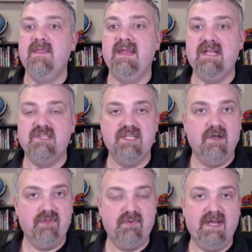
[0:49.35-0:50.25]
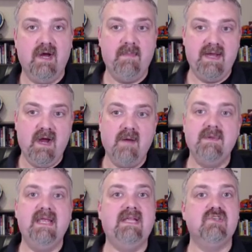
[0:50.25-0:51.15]
and then H C O three, our
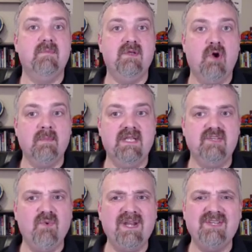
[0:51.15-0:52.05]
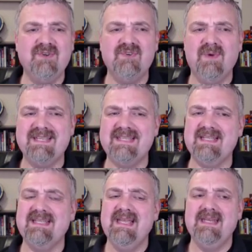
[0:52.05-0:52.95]
bicarbonate, should be normally twenty-two to
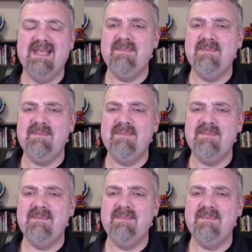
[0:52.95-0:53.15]
twenty-six.